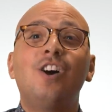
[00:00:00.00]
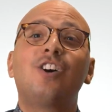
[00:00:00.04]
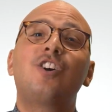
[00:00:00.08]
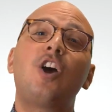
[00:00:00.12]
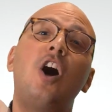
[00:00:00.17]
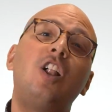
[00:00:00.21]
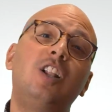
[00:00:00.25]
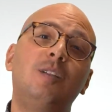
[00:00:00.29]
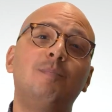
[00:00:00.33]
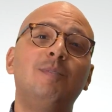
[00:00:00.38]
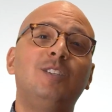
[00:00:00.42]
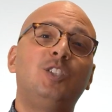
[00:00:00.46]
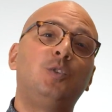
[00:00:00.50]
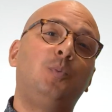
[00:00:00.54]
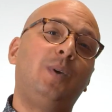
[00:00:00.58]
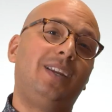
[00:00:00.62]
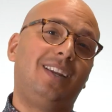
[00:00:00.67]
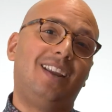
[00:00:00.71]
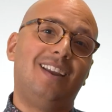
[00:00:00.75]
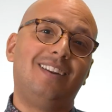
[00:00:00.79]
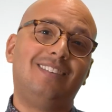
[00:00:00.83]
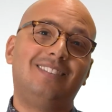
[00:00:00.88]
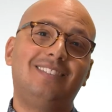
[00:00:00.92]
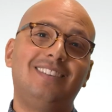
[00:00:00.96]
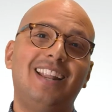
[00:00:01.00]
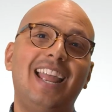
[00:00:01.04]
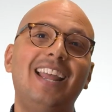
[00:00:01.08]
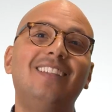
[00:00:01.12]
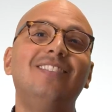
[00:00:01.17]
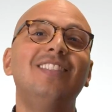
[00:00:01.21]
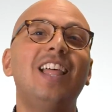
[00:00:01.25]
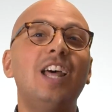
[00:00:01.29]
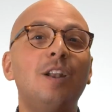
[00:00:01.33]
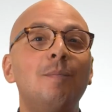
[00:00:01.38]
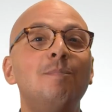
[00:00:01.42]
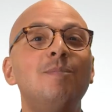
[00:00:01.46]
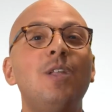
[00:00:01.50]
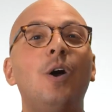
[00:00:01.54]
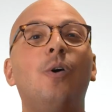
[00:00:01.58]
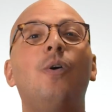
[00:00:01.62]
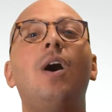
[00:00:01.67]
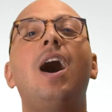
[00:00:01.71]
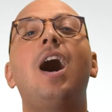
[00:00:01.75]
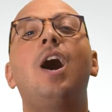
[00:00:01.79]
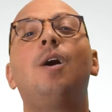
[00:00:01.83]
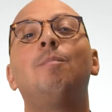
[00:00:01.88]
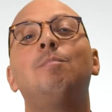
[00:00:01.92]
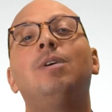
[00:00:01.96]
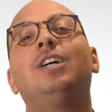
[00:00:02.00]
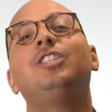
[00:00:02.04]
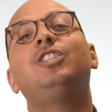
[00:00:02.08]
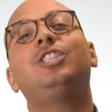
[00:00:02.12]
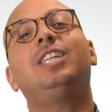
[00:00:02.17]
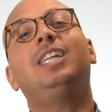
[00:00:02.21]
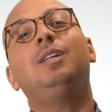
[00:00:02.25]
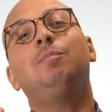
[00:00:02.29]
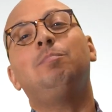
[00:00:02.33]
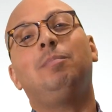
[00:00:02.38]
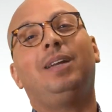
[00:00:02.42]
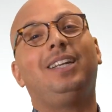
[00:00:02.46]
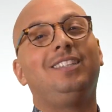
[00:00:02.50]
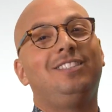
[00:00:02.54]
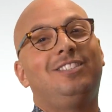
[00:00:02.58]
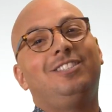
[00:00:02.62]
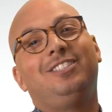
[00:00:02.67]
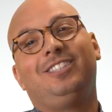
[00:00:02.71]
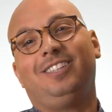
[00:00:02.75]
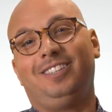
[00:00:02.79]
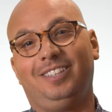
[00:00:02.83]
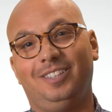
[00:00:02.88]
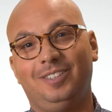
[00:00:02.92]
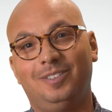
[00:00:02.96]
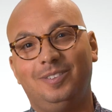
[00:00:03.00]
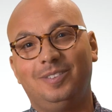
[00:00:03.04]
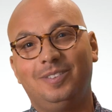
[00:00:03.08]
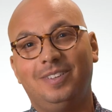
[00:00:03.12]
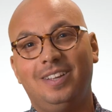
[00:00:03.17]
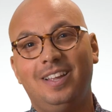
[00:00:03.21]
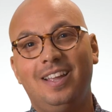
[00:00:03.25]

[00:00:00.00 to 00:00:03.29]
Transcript: call him this weekend and let him know how much he means to you.